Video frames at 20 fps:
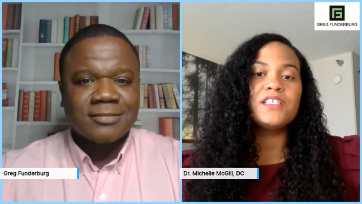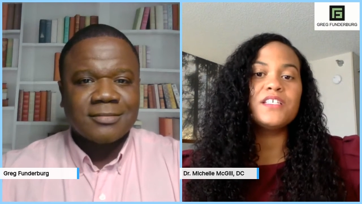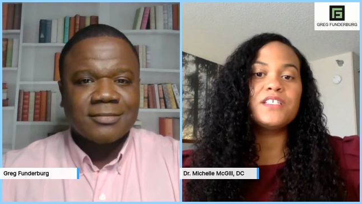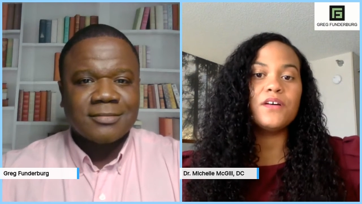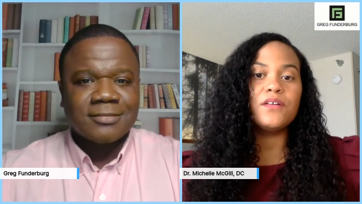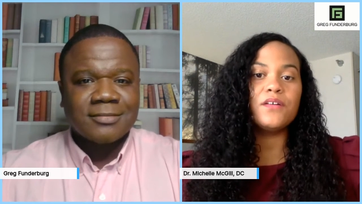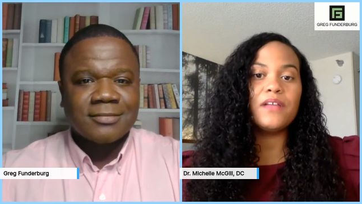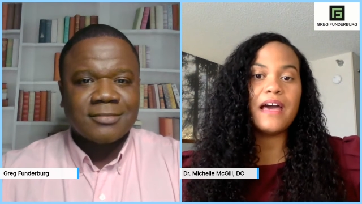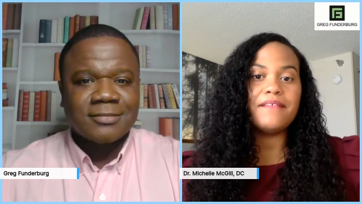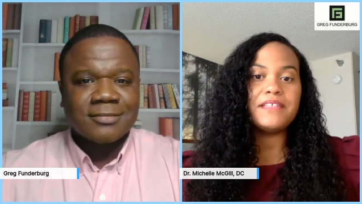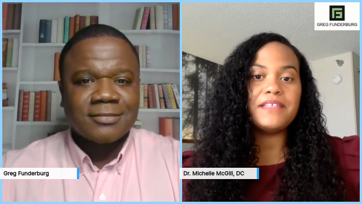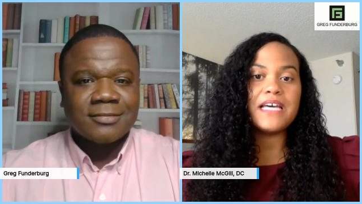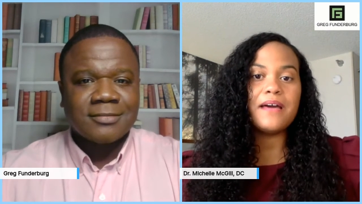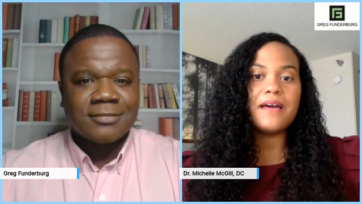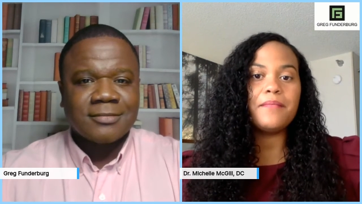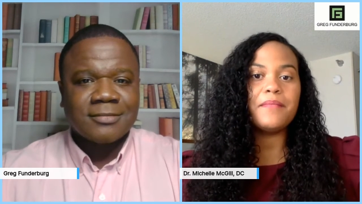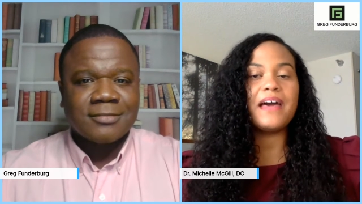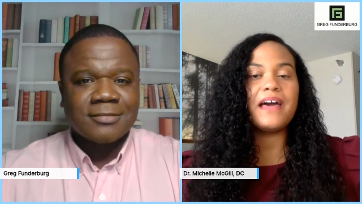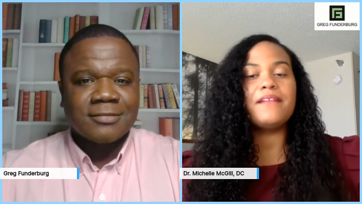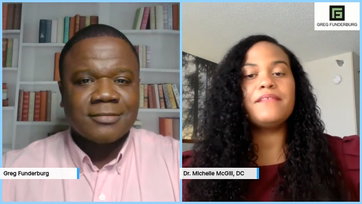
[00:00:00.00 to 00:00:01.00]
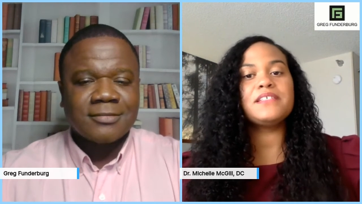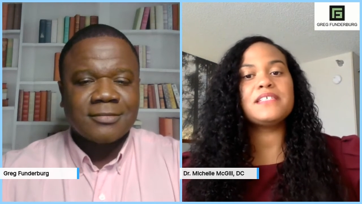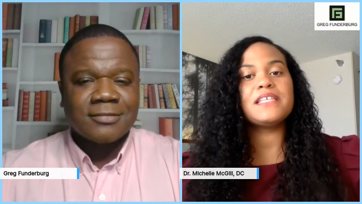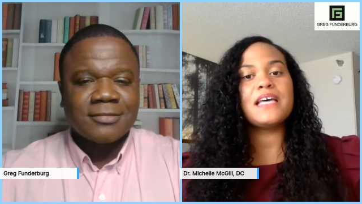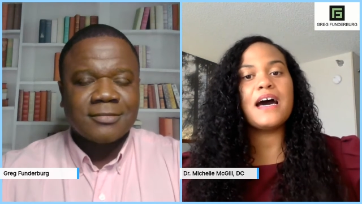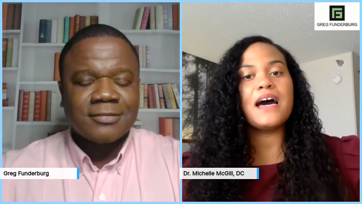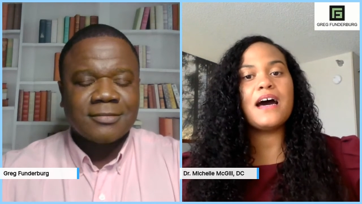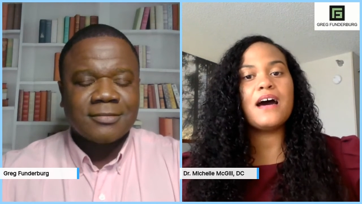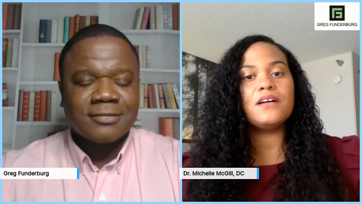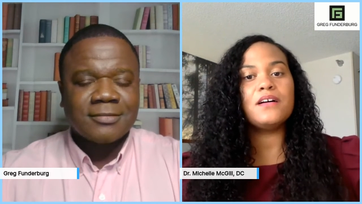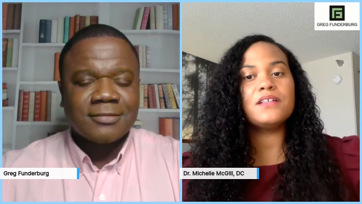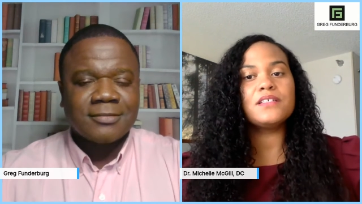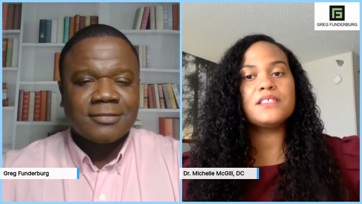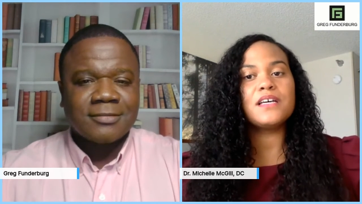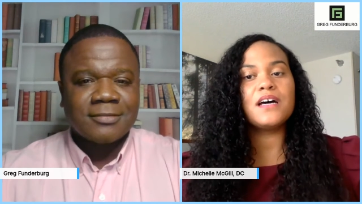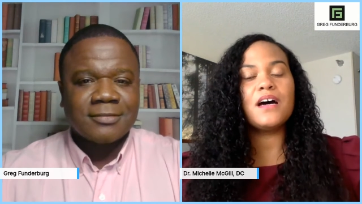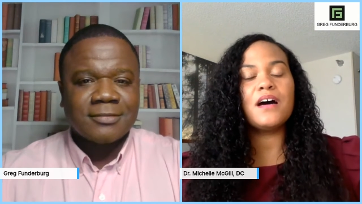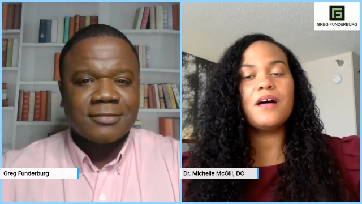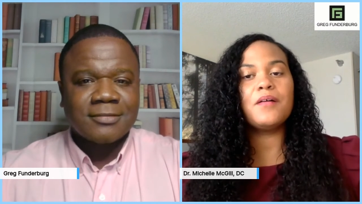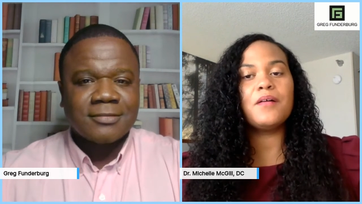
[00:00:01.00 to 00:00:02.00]
Speaker 1: So Lifetime Lifestyles
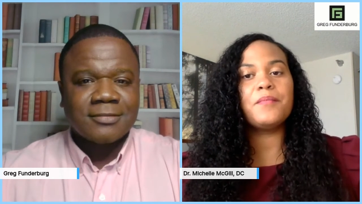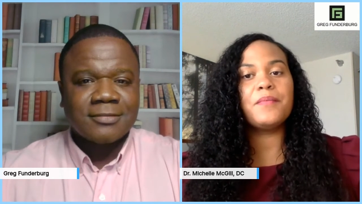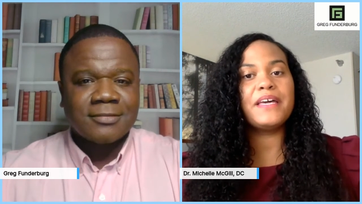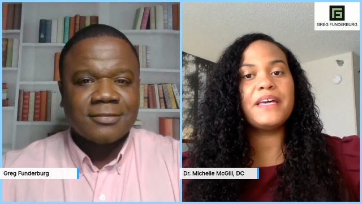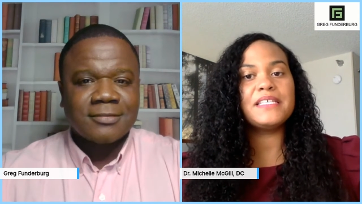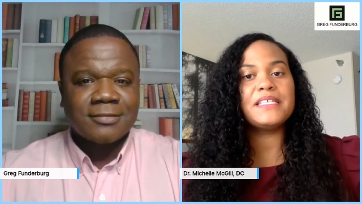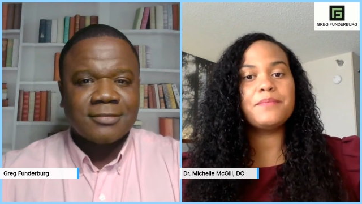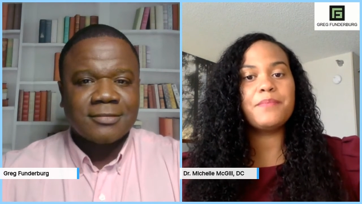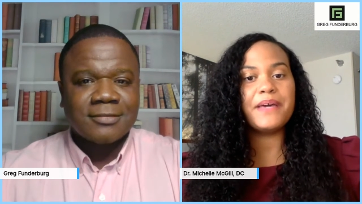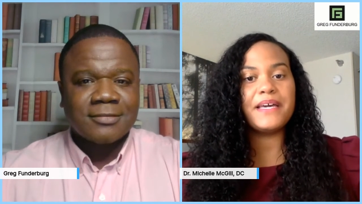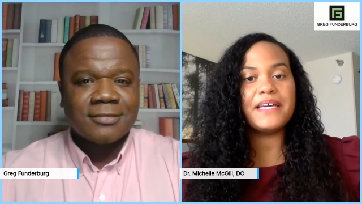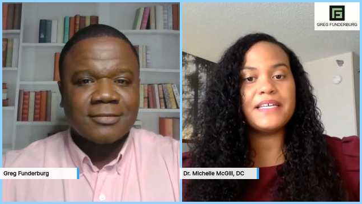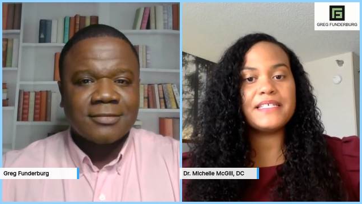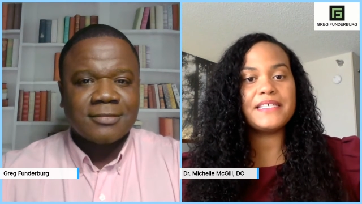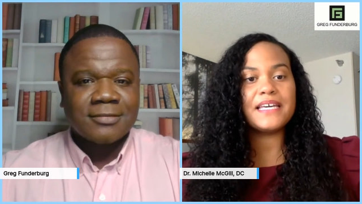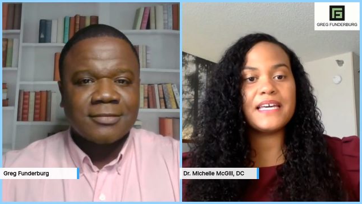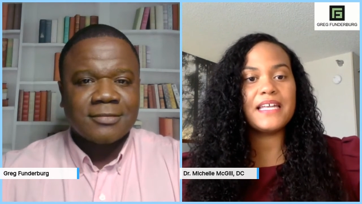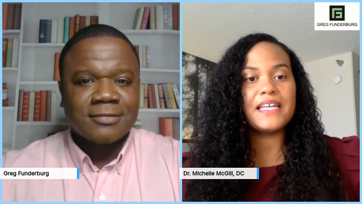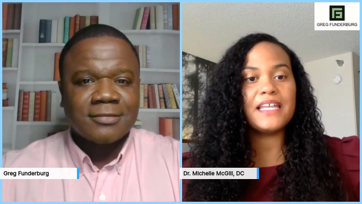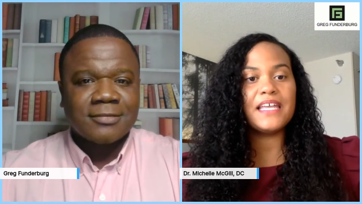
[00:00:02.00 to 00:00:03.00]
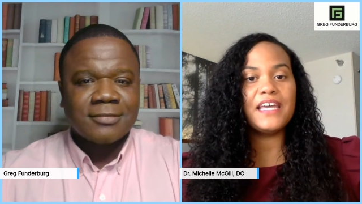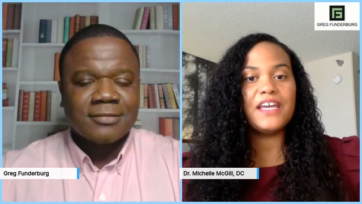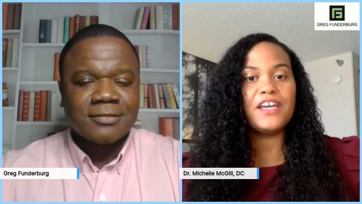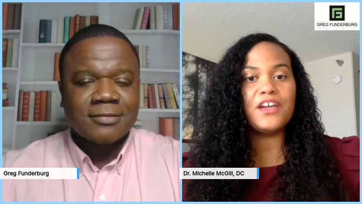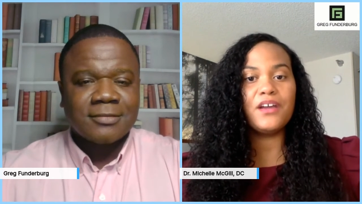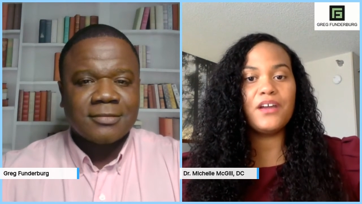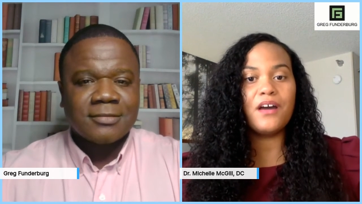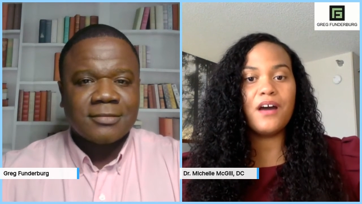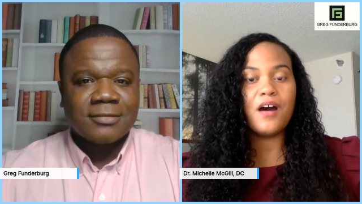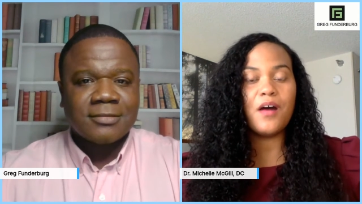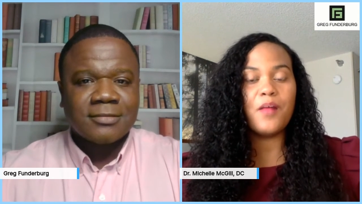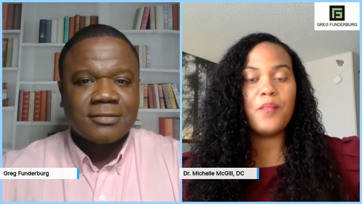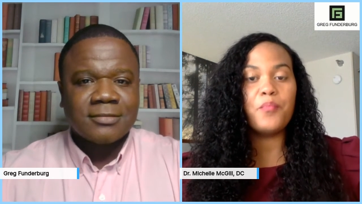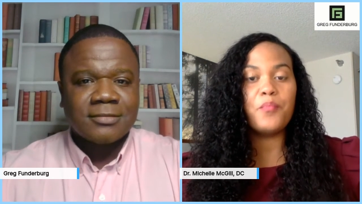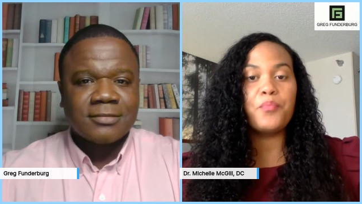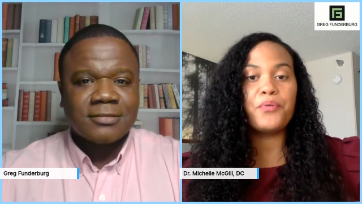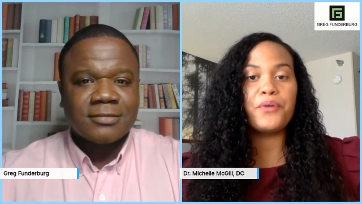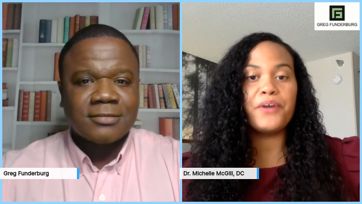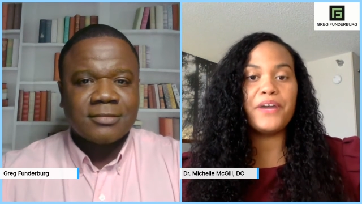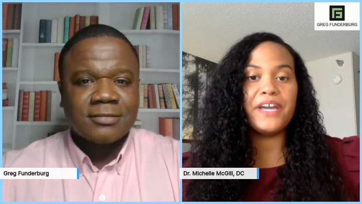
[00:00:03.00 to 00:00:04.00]
um, is basically a
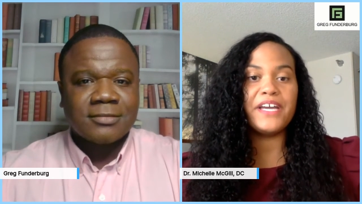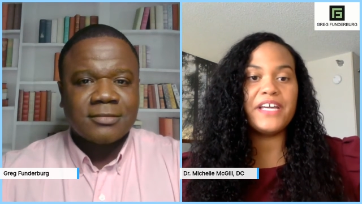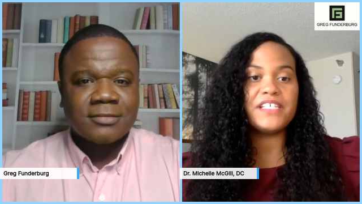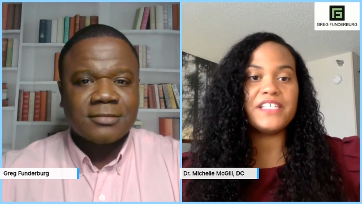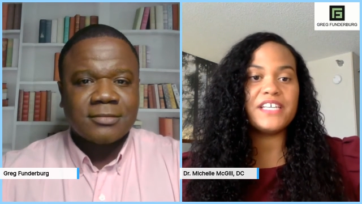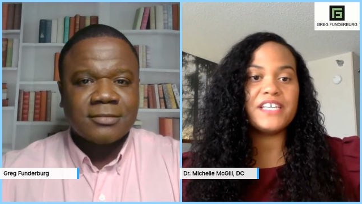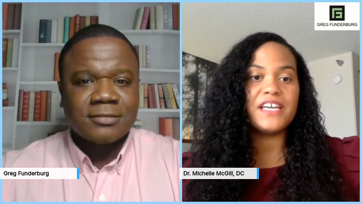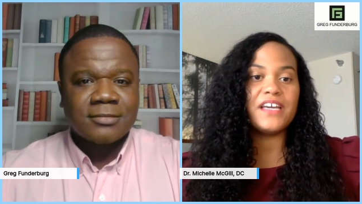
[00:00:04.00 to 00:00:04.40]
bridge.